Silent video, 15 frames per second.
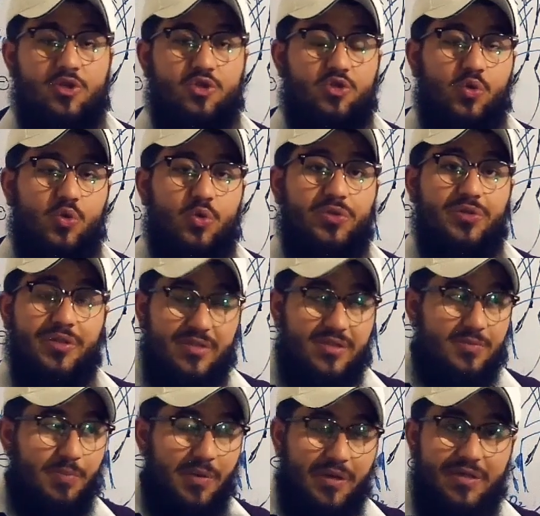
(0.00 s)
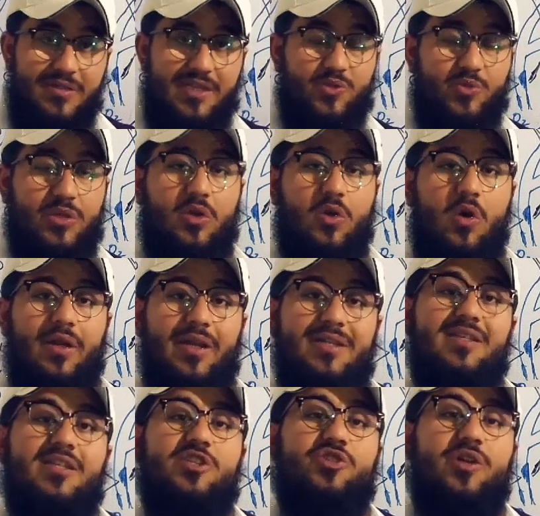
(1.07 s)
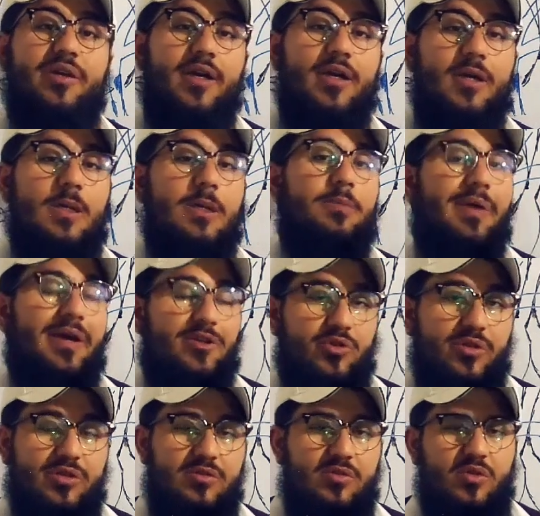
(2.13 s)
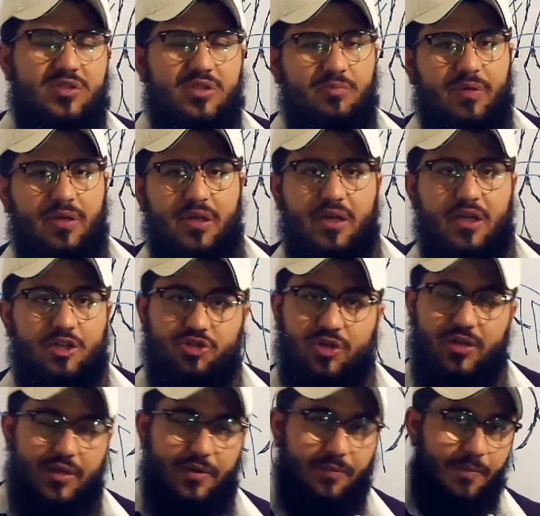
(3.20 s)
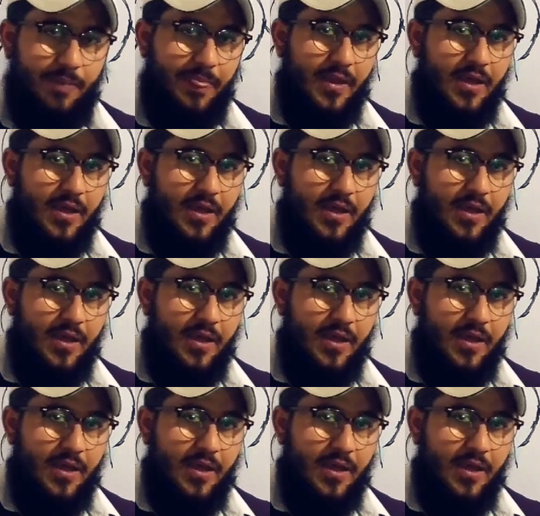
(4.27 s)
So this pain is actually called as angina pectoris, or simply angina.